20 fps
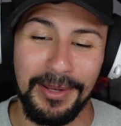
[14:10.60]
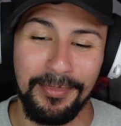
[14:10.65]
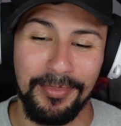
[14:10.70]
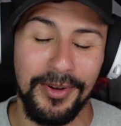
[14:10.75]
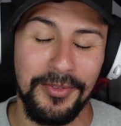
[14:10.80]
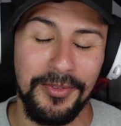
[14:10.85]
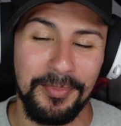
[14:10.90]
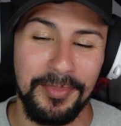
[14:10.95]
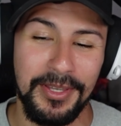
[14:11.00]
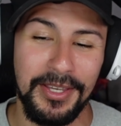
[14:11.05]
of
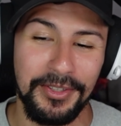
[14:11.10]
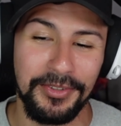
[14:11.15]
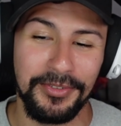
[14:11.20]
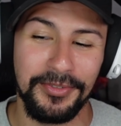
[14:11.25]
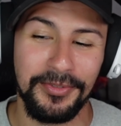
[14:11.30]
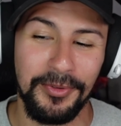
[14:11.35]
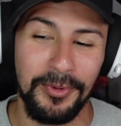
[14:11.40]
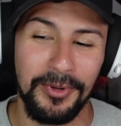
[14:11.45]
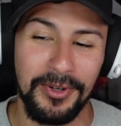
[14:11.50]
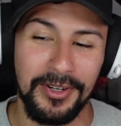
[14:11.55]
the
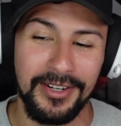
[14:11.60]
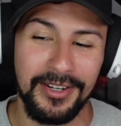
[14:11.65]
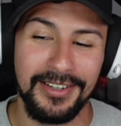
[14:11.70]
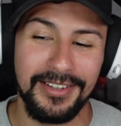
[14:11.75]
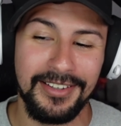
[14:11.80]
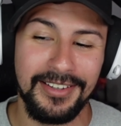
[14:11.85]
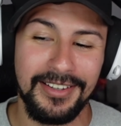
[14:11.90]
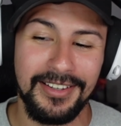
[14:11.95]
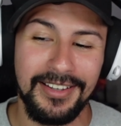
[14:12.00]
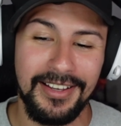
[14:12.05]
PS4,
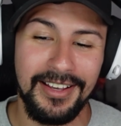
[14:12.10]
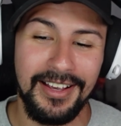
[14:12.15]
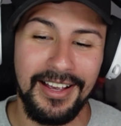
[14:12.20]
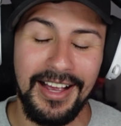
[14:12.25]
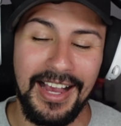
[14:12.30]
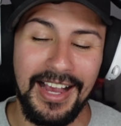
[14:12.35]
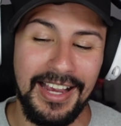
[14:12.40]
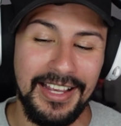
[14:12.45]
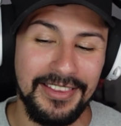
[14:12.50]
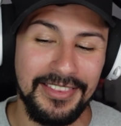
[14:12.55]

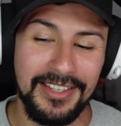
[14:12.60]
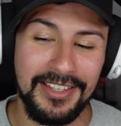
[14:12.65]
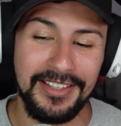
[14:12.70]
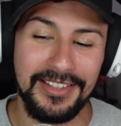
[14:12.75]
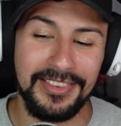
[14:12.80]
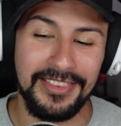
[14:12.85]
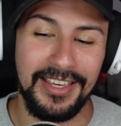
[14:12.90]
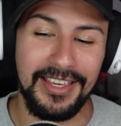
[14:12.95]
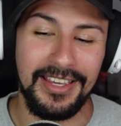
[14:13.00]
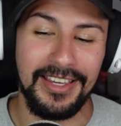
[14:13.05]
I think
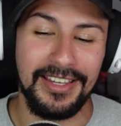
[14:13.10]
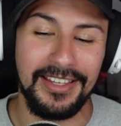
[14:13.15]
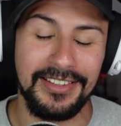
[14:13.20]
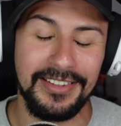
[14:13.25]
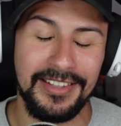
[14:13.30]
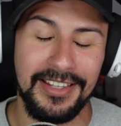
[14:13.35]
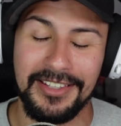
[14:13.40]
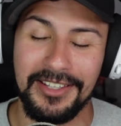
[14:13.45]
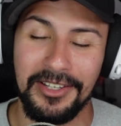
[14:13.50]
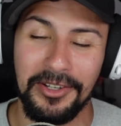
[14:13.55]
they
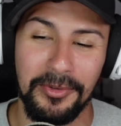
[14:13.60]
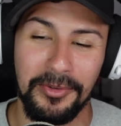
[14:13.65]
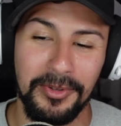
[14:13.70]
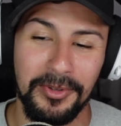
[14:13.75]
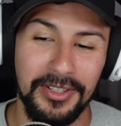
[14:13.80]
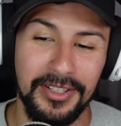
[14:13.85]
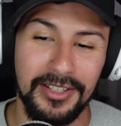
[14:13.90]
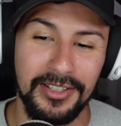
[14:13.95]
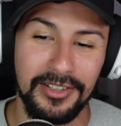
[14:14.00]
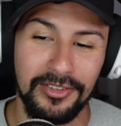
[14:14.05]
did a really
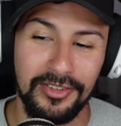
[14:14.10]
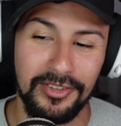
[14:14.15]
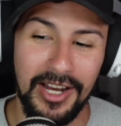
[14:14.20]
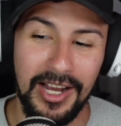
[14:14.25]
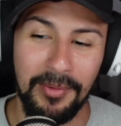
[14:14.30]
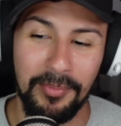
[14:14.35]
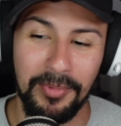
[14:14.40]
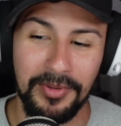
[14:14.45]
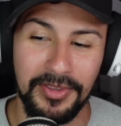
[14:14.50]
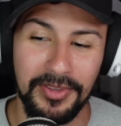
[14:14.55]
good
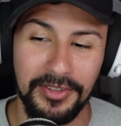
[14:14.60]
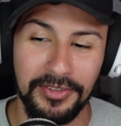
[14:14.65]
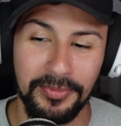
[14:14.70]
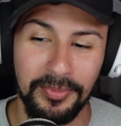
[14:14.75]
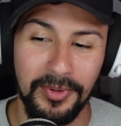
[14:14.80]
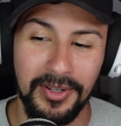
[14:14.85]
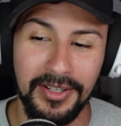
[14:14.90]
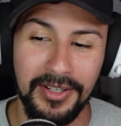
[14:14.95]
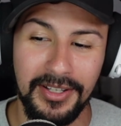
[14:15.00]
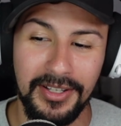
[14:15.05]
job with this
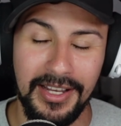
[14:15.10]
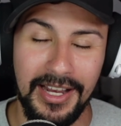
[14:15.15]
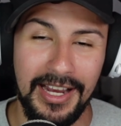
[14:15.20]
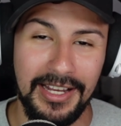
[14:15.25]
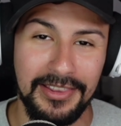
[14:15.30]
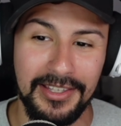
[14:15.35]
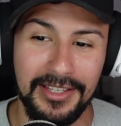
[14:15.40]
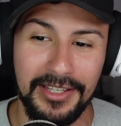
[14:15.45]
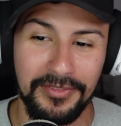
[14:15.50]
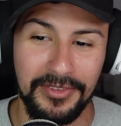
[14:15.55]
one. I
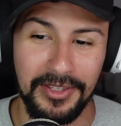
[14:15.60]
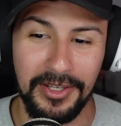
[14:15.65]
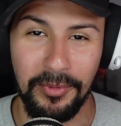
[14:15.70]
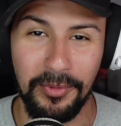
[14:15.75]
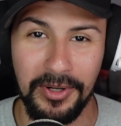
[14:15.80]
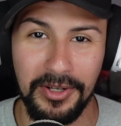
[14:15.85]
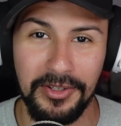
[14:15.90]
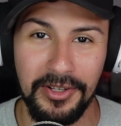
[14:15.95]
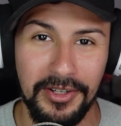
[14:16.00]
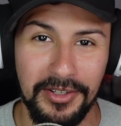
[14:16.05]
think if they would
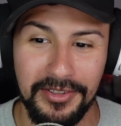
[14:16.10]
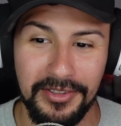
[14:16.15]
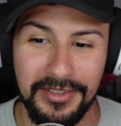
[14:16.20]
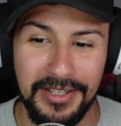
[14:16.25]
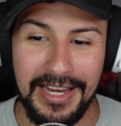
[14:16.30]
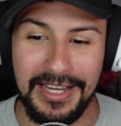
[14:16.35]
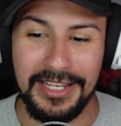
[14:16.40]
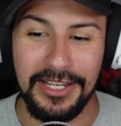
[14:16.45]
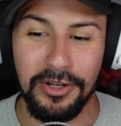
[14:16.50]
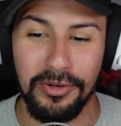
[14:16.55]
have done
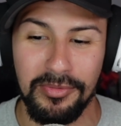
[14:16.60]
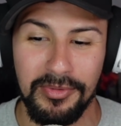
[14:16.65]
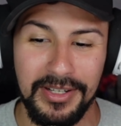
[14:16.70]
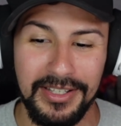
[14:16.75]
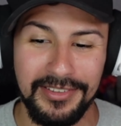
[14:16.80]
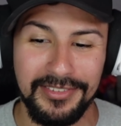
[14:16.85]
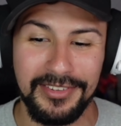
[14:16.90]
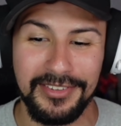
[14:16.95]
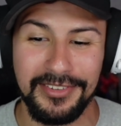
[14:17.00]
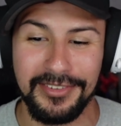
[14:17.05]
any
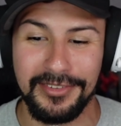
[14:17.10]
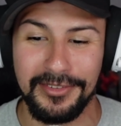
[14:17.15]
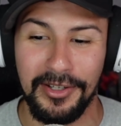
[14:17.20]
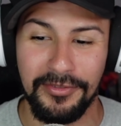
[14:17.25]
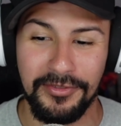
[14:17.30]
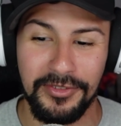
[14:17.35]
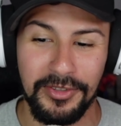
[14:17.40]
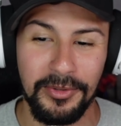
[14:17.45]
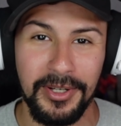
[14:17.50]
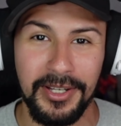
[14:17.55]
crazy stuff
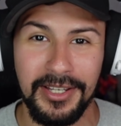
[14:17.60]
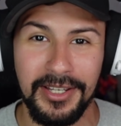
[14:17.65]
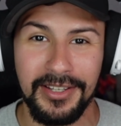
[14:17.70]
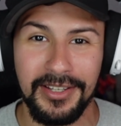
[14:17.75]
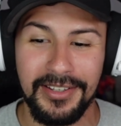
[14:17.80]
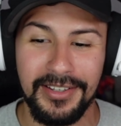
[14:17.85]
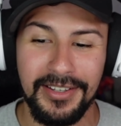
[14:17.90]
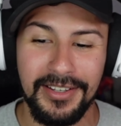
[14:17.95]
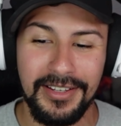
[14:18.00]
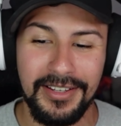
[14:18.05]
to it,
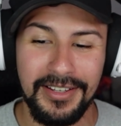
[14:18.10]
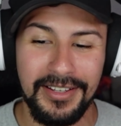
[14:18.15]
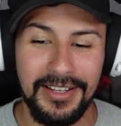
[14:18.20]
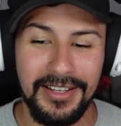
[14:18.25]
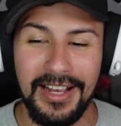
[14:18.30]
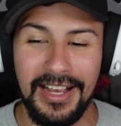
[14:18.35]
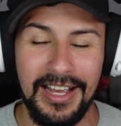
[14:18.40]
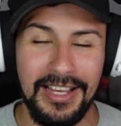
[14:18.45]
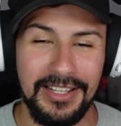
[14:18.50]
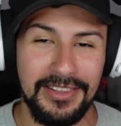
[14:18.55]

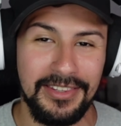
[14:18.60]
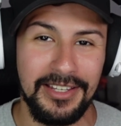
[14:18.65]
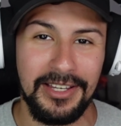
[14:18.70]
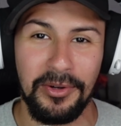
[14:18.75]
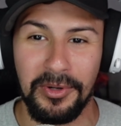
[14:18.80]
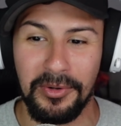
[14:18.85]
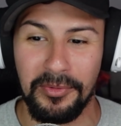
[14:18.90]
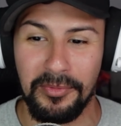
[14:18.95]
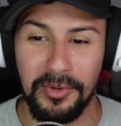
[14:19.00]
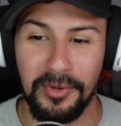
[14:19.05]
I think it would
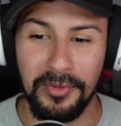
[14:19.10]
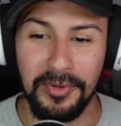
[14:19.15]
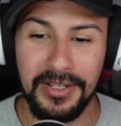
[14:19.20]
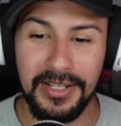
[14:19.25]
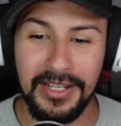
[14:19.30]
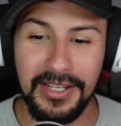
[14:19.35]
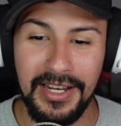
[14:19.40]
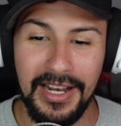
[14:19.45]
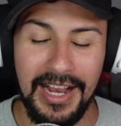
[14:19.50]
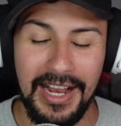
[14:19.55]
have ruined it.